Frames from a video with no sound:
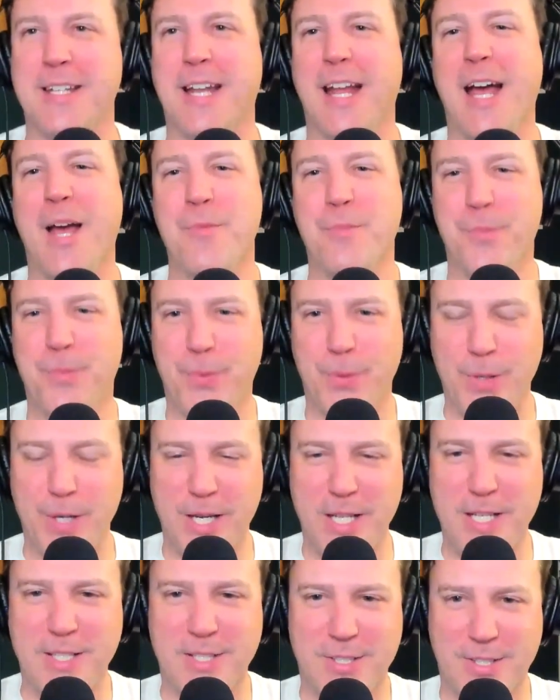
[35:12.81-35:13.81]
I'm
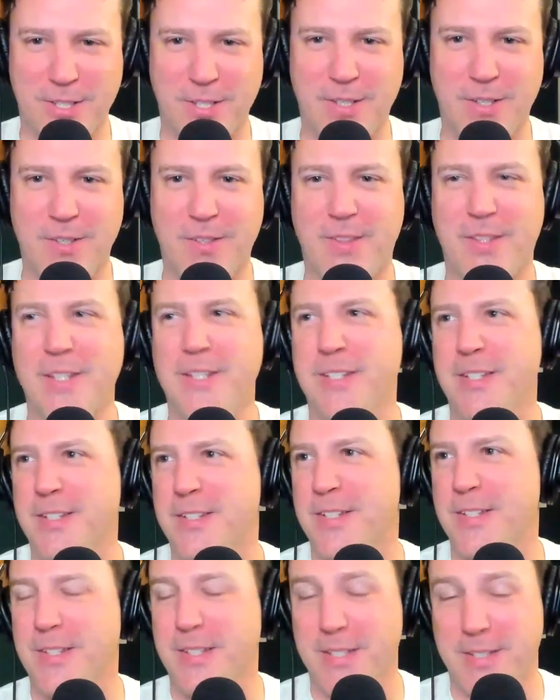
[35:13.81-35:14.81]
pretty sure this
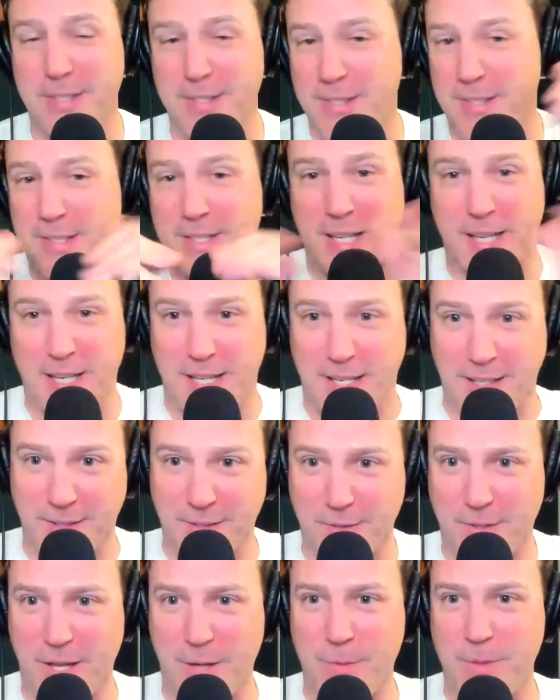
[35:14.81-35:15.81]
is a dead end.
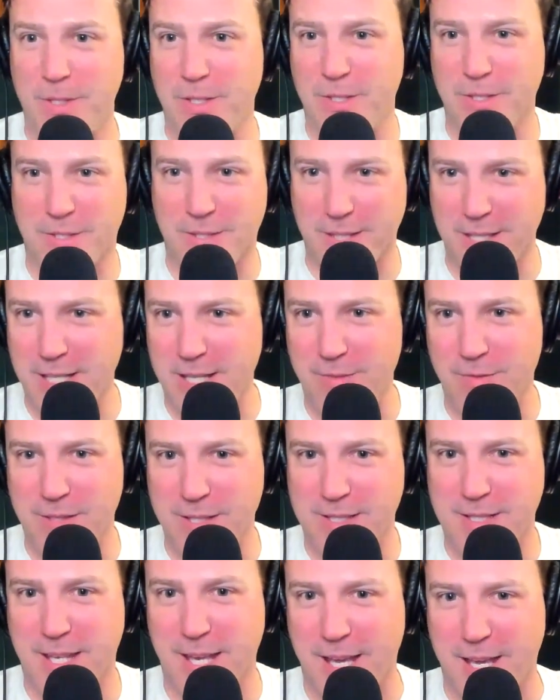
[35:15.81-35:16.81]
Okay, we should just leave
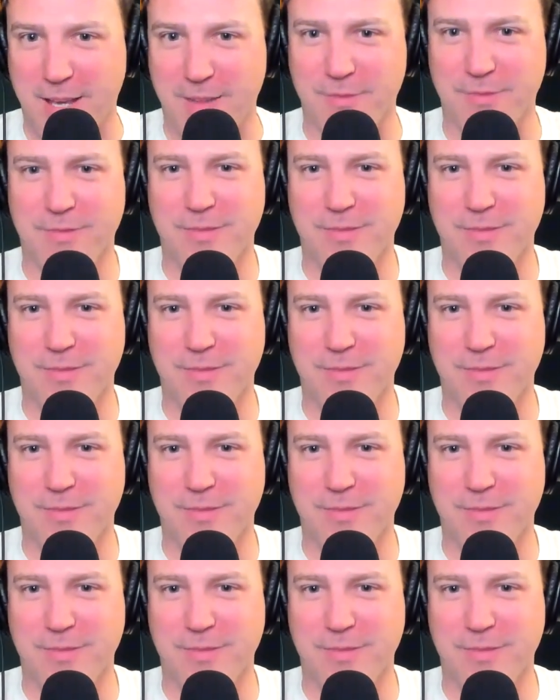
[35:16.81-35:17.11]
this cave.